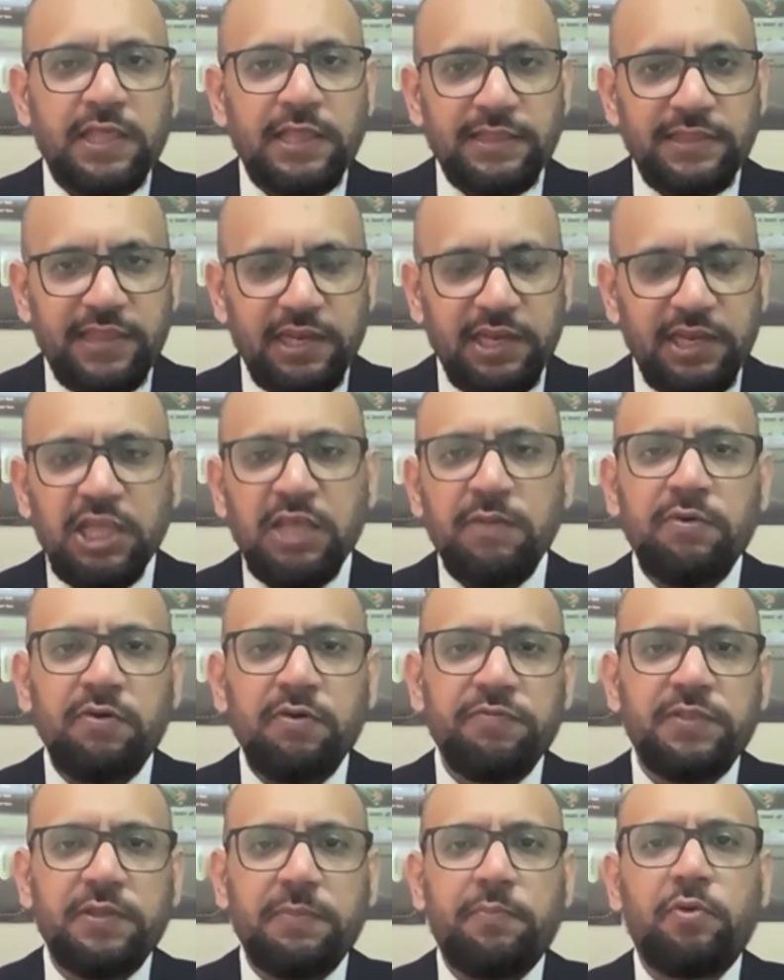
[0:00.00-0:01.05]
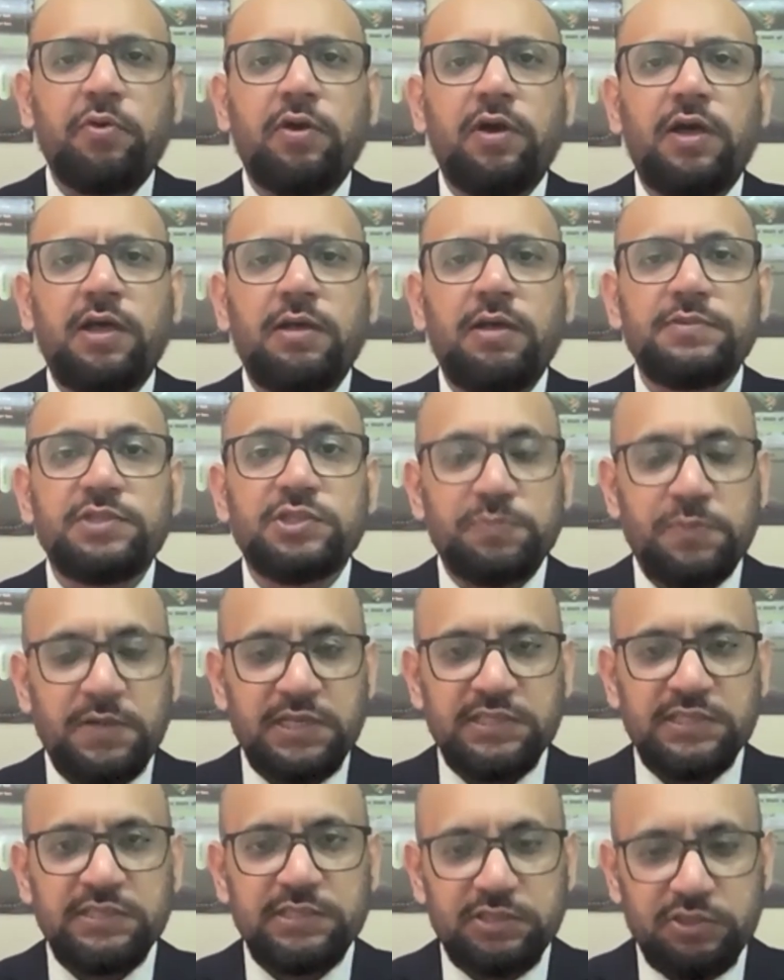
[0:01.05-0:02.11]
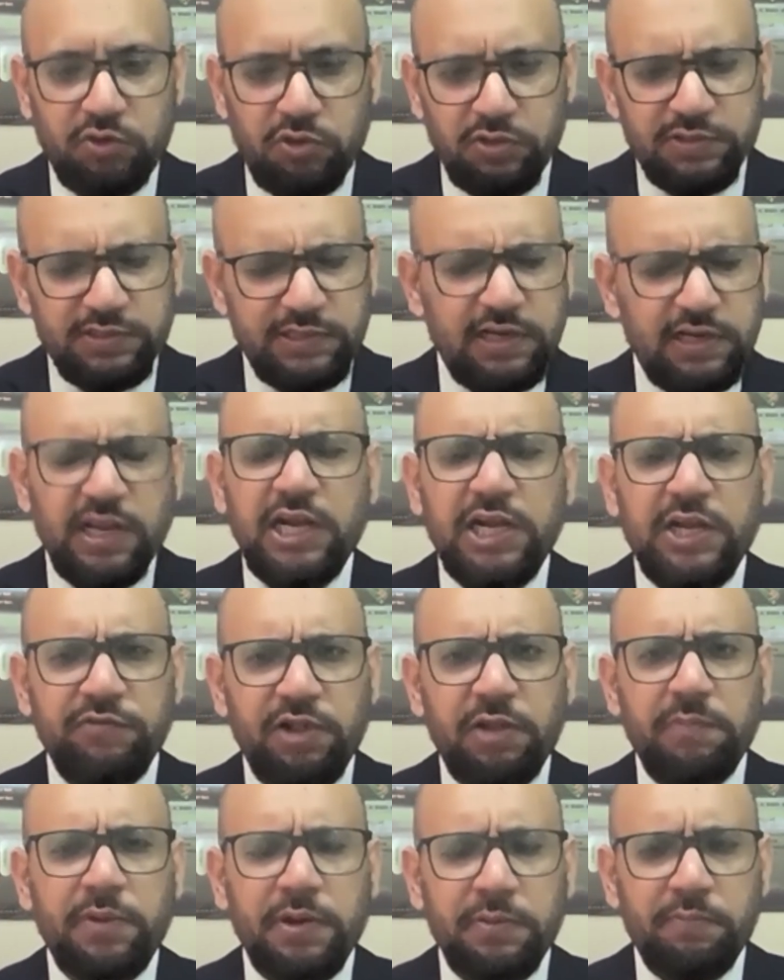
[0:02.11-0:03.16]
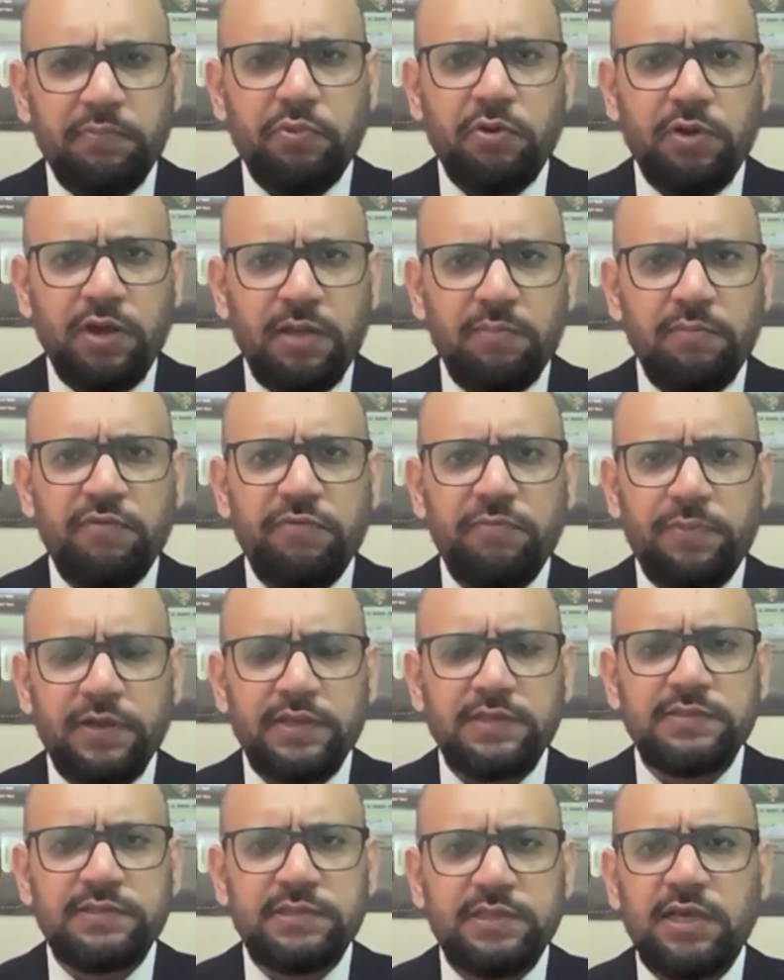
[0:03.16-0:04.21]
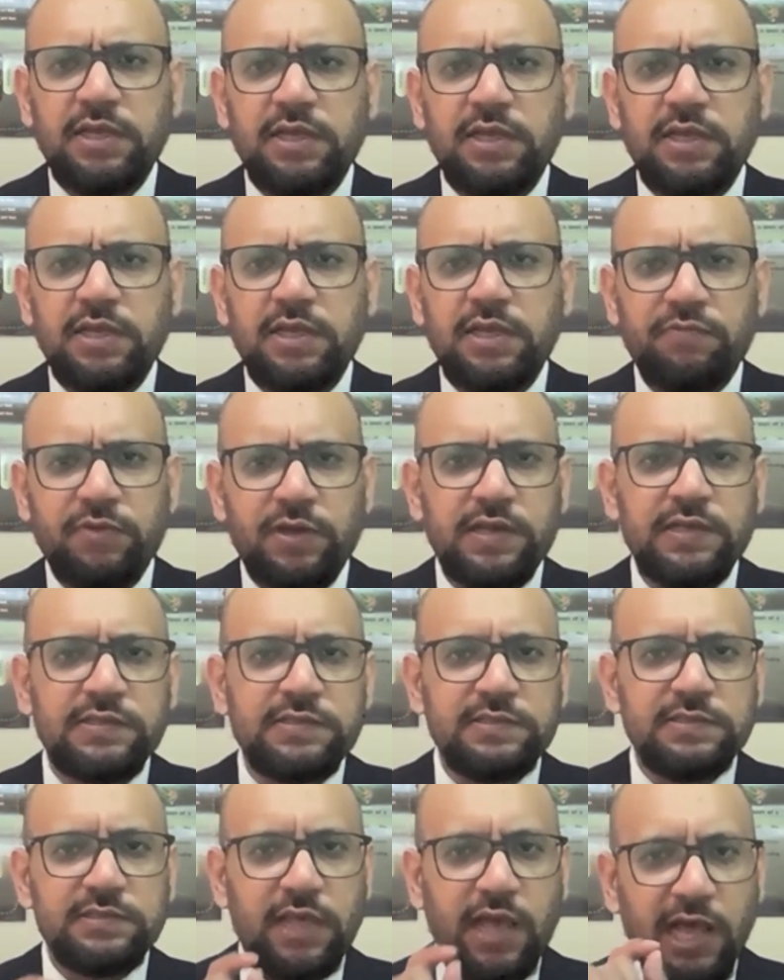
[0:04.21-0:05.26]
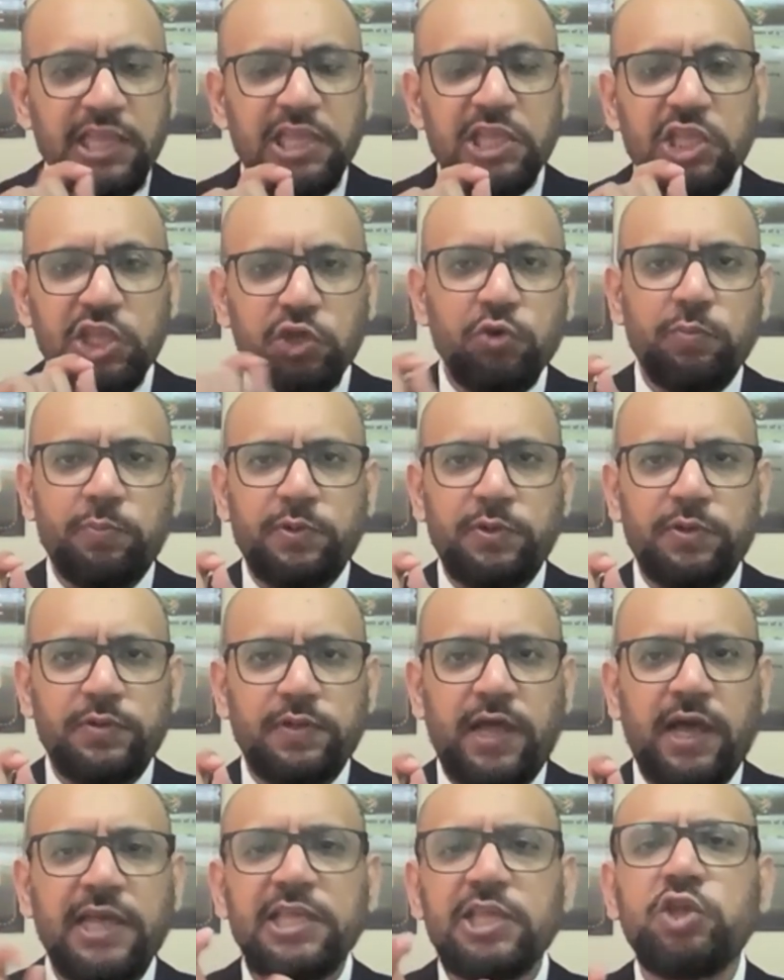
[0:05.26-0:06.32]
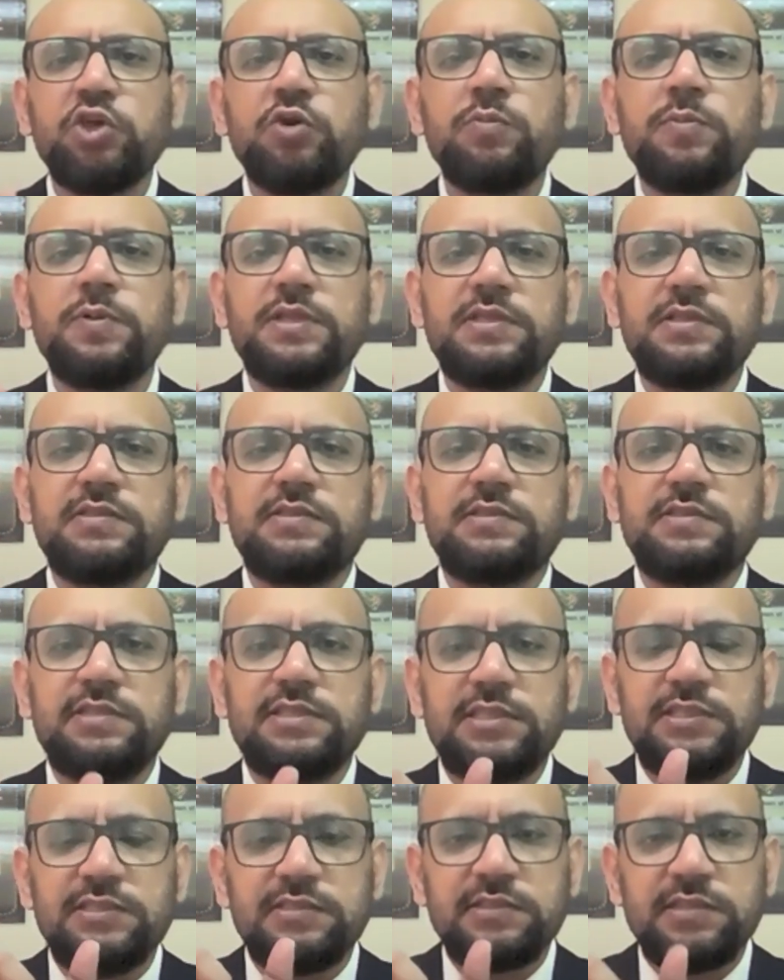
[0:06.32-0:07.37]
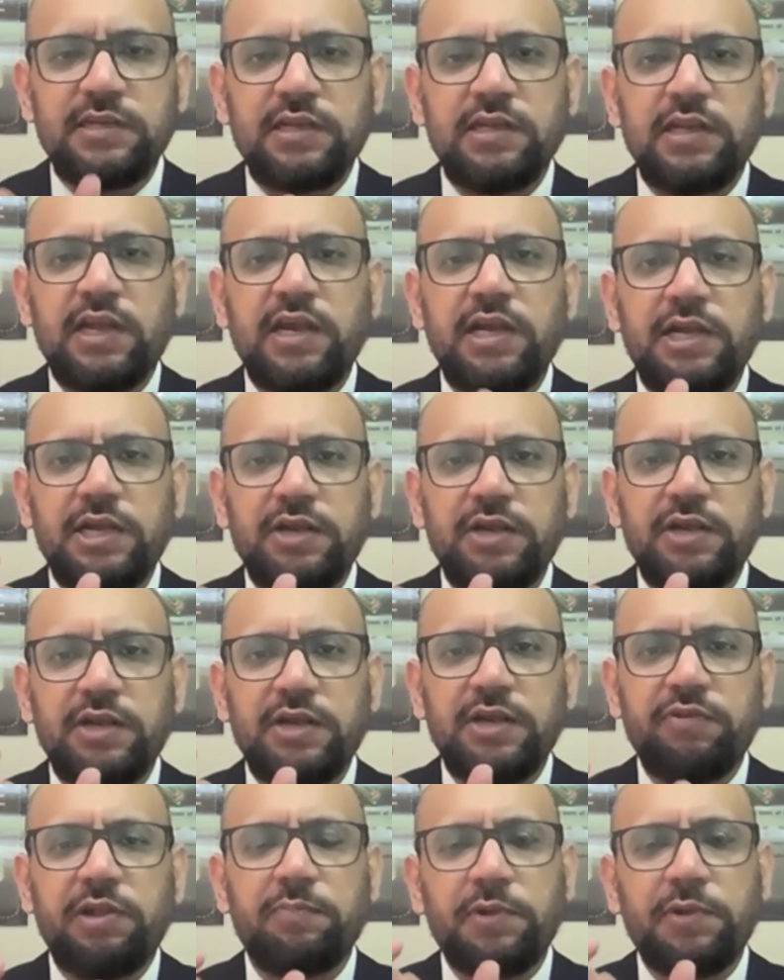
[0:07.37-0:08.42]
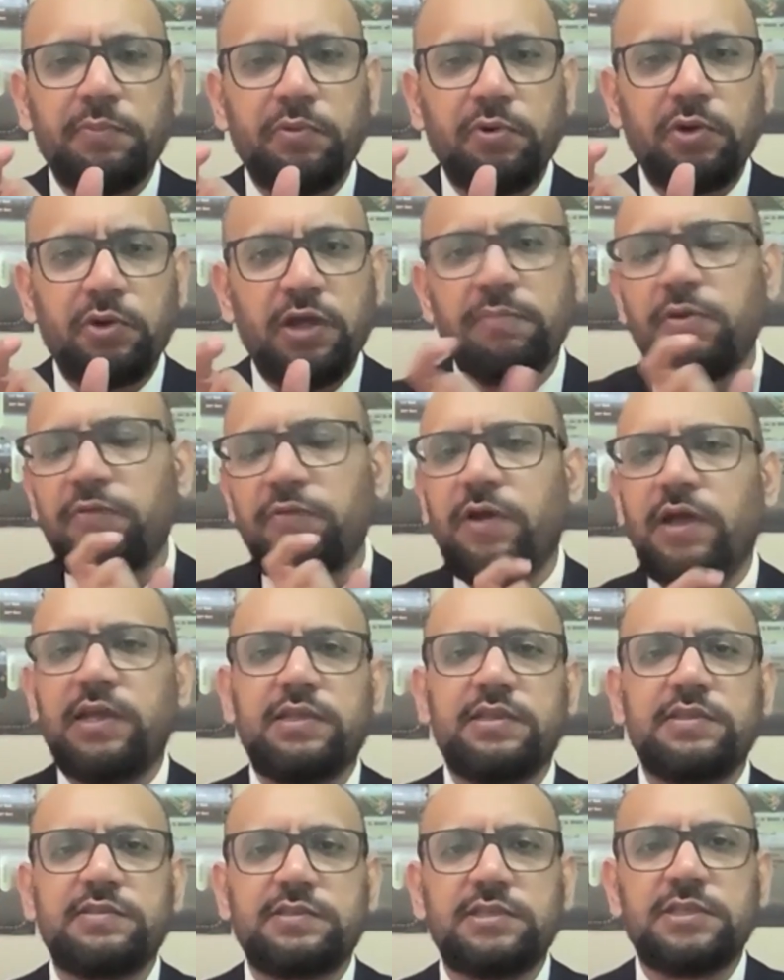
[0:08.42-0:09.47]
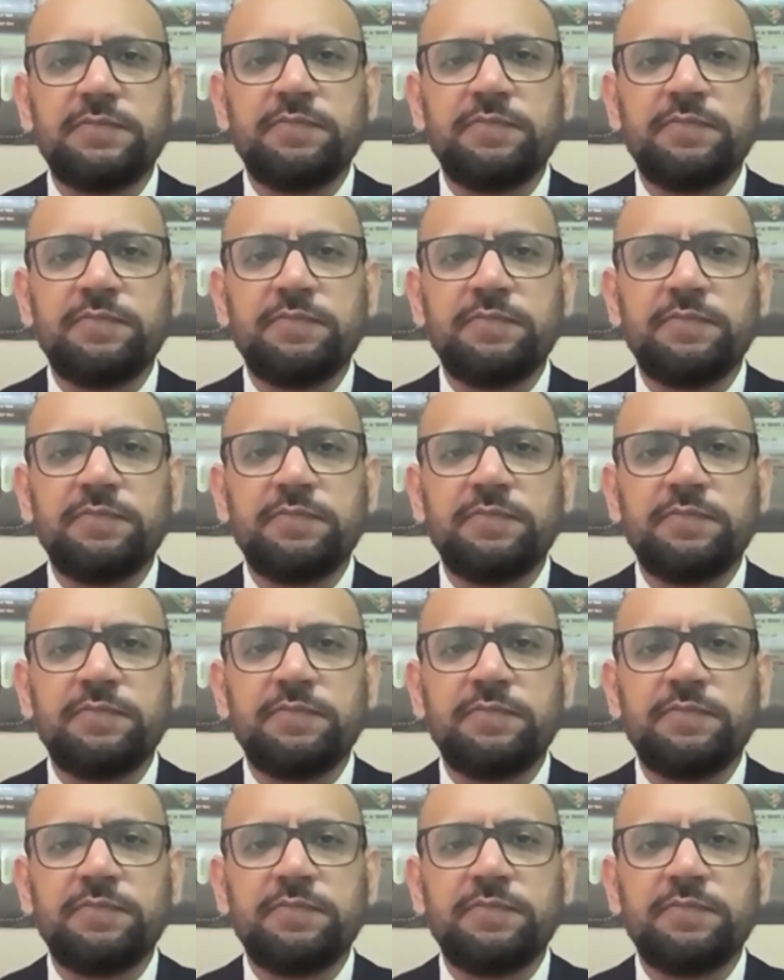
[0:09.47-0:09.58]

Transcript: The name of the program, Space or Satellite Development Program of Pakistan, was iCube. iCube is the satellite development program of IST.